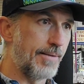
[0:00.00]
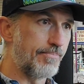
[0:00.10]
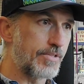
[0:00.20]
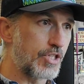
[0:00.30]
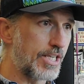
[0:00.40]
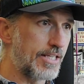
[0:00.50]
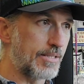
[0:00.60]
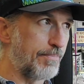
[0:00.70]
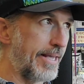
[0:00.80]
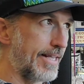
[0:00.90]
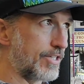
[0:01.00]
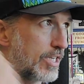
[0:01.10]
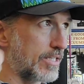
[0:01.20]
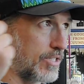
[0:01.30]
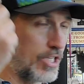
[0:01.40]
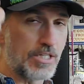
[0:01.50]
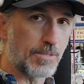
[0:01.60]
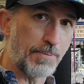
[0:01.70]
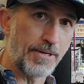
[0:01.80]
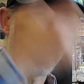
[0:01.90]
she
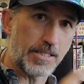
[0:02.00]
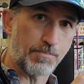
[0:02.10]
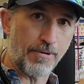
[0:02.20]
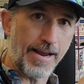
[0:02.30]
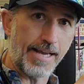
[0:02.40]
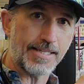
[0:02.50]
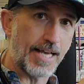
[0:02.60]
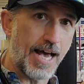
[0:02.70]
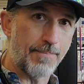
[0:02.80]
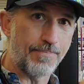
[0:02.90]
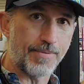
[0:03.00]
just put a spray top